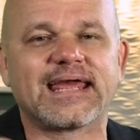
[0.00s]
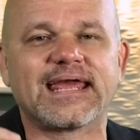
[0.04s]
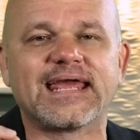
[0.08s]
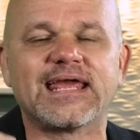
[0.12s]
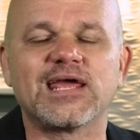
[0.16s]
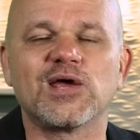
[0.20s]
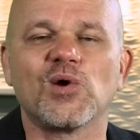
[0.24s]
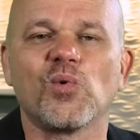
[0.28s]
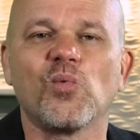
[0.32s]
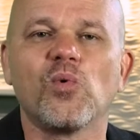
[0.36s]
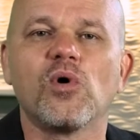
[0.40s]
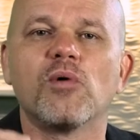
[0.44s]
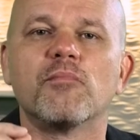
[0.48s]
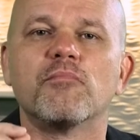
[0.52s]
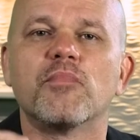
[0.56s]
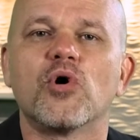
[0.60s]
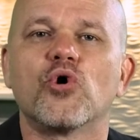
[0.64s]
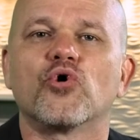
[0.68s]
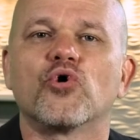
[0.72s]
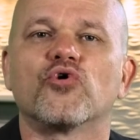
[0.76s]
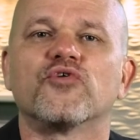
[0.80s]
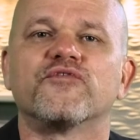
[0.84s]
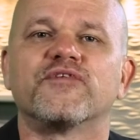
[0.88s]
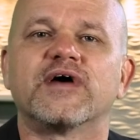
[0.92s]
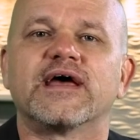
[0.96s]
it will
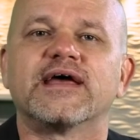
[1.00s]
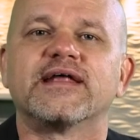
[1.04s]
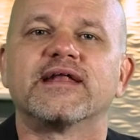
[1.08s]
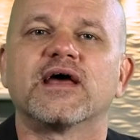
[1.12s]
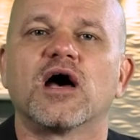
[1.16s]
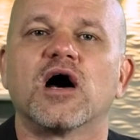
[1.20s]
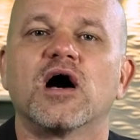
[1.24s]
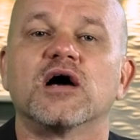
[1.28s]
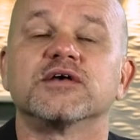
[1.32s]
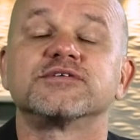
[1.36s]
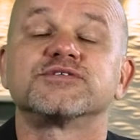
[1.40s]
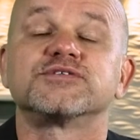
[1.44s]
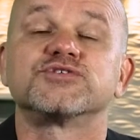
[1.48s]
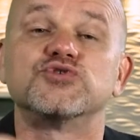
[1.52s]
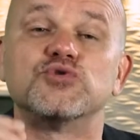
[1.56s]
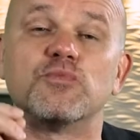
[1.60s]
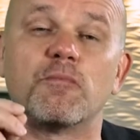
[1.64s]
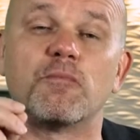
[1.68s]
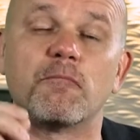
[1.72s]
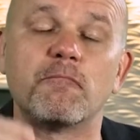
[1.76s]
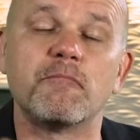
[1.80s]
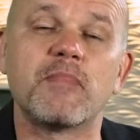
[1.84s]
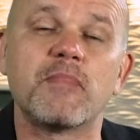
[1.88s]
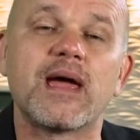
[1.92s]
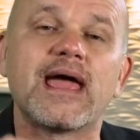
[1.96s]
motivate us to
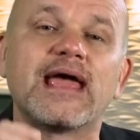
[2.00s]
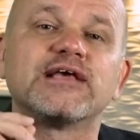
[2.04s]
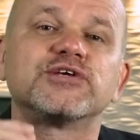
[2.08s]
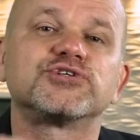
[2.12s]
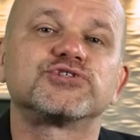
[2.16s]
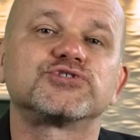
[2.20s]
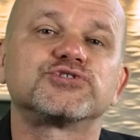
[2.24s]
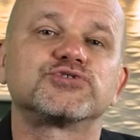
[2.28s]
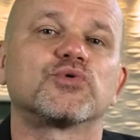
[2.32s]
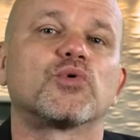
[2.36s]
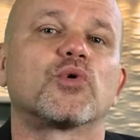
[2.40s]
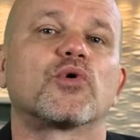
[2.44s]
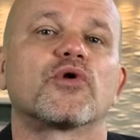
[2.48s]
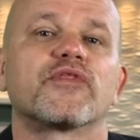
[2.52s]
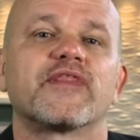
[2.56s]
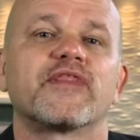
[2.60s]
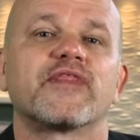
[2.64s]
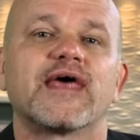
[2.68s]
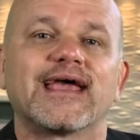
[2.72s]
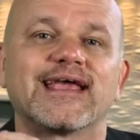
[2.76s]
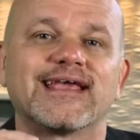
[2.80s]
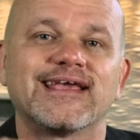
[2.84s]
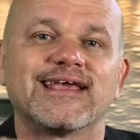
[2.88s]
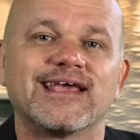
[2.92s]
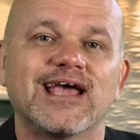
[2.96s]
make sure
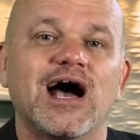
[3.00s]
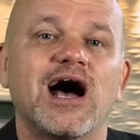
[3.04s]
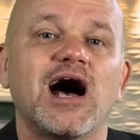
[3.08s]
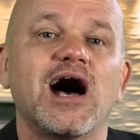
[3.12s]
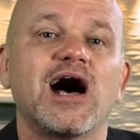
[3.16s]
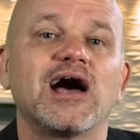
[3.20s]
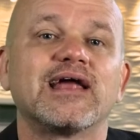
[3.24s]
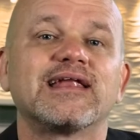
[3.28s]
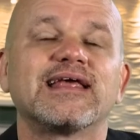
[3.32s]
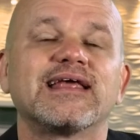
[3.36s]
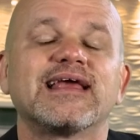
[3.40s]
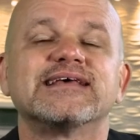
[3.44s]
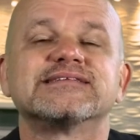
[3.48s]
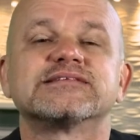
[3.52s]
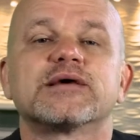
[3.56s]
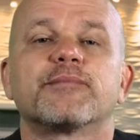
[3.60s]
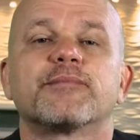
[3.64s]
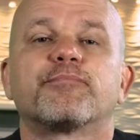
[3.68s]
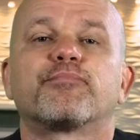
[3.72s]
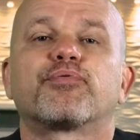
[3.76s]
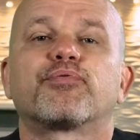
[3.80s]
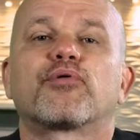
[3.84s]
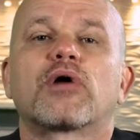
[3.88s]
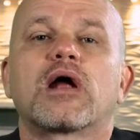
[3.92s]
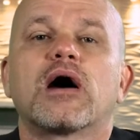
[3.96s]
that God is a
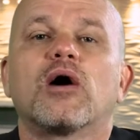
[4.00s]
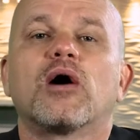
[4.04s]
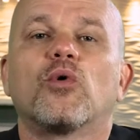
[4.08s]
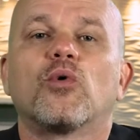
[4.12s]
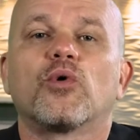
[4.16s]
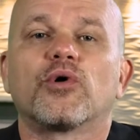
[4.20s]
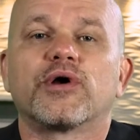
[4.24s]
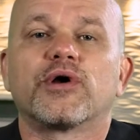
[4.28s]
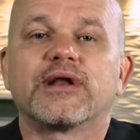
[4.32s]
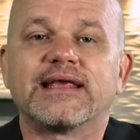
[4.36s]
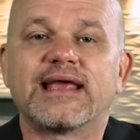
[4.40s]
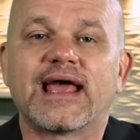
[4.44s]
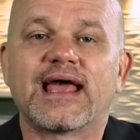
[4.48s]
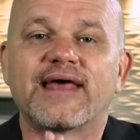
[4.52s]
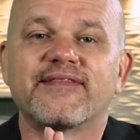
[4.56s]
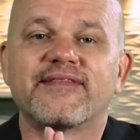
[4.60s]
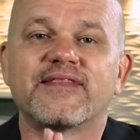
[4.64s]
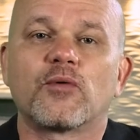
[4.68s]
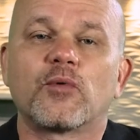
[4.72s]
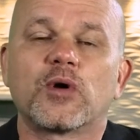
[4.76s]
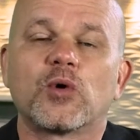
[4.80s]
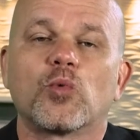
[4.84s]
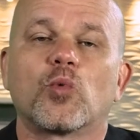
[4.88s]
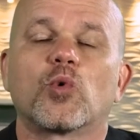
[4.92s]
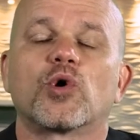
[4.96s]
priority and
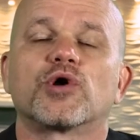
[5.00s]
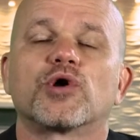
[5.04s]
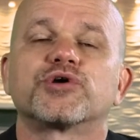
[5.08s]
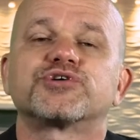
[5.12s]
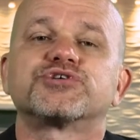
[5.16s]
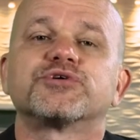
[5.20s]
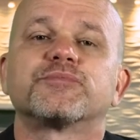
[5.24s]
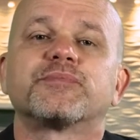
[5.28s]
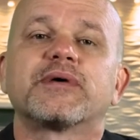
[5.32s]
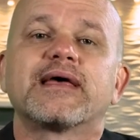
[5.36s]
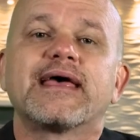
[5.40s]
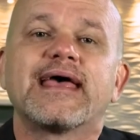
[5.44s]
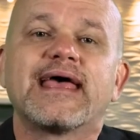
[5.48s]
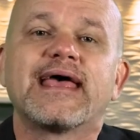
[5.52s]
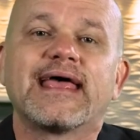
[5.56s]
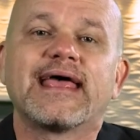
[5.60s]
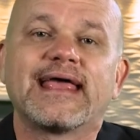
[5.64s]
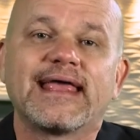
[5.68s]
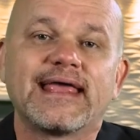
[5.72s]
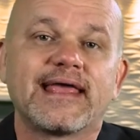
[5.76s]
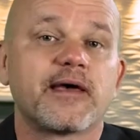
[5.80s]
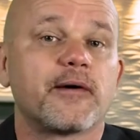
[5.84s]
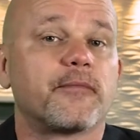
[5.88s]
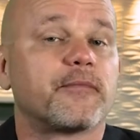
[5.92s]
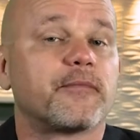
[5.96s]
that we worship
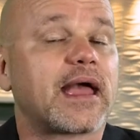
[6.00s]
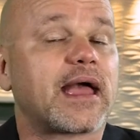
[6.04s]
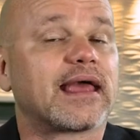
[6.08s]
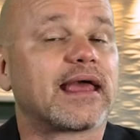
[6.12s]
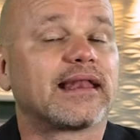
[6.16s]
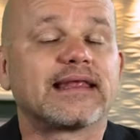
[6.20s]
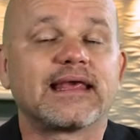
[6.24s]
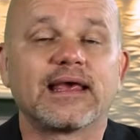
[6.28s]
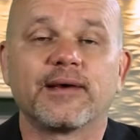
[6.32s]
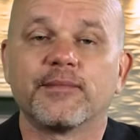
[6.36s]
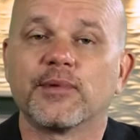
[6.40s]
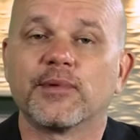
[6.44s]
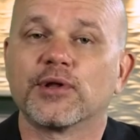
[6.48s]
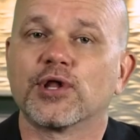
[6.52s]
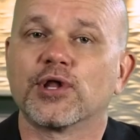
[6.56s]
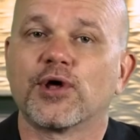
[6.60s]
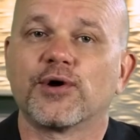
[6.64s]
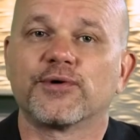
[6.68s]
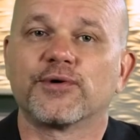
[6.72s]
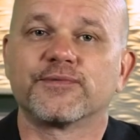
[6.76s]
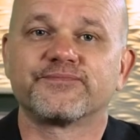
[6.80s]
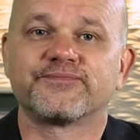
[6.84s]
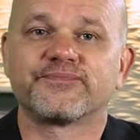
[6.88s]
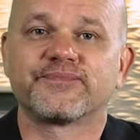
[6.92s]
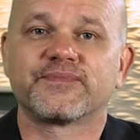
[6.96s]
Him and Him
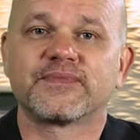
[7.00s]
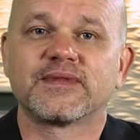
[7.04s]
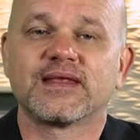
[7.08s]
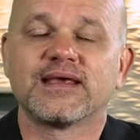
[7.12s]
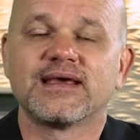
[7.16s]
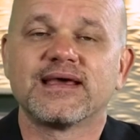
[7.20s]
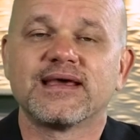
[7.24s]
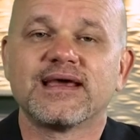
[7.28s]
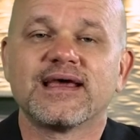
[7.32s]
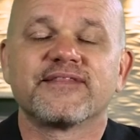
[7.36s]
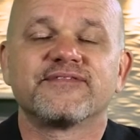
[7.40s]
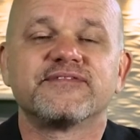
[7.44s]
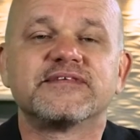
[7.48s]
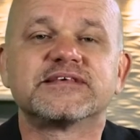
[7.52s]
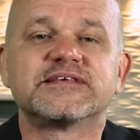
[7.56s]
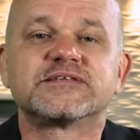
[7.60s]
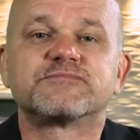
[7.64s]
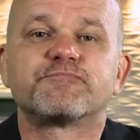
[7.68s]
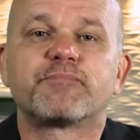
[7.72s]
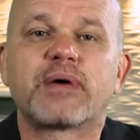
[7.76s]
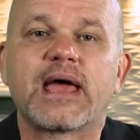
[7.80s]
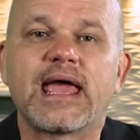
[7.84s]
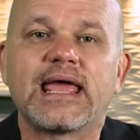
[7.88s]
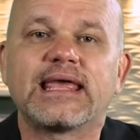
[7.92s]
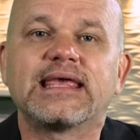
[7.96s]
alone. This
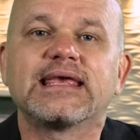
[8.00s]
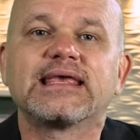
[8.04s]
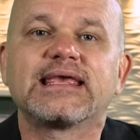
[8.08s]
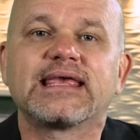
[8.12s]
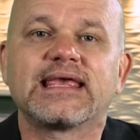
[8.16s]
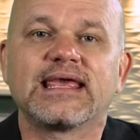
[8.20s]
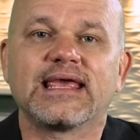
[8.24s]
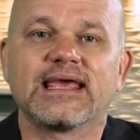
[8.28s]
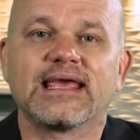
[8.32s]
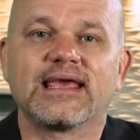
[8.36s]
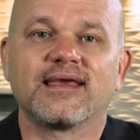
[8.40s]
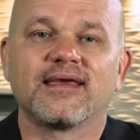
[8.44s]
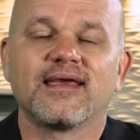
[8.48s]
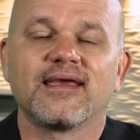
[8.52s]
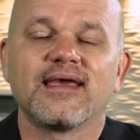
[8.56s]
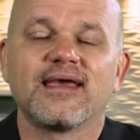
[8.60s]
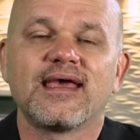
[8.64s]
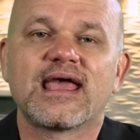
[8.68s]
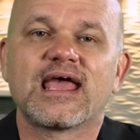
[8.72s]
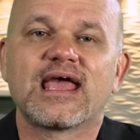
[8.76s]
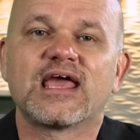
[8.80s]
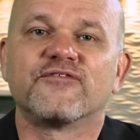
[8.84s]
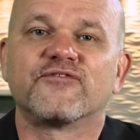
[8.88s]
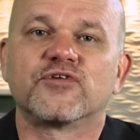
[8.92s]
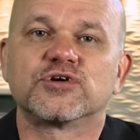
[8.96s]
pagan king
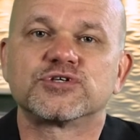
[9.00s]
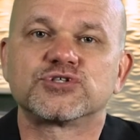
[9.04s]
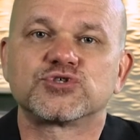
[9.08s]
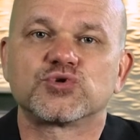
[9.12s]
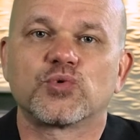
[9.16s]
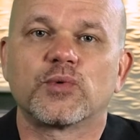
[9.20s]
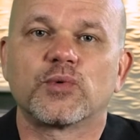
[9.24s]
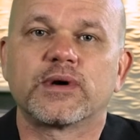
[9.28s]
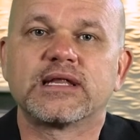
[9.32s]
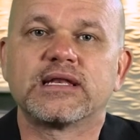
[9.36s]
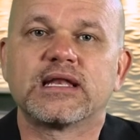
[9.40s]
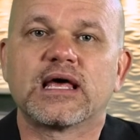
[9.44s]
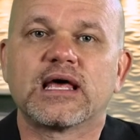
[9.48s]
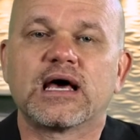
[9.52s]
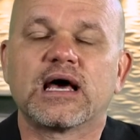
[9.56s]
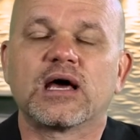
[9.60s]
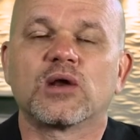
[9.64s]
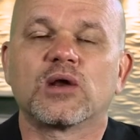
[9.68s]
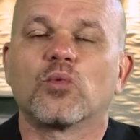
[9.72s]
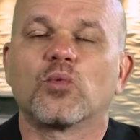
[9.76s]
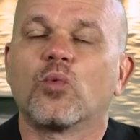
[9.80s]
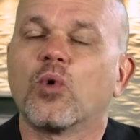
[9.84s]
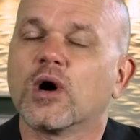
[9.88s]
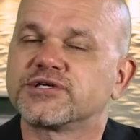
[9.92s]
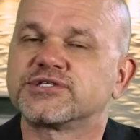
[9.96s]
in verse
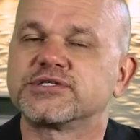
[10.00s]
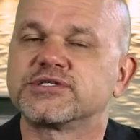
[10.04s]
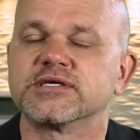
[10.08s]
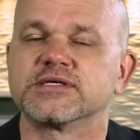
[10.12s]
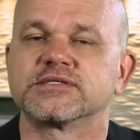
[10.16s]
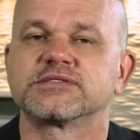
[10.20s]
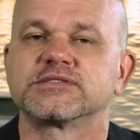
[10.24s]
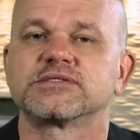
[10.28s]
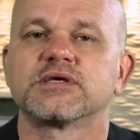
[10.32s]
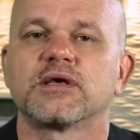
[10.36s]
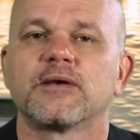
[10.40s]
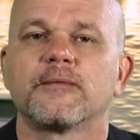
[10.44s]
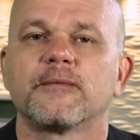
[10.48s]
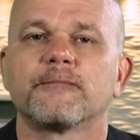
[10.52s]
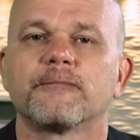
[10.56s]
29, watch this.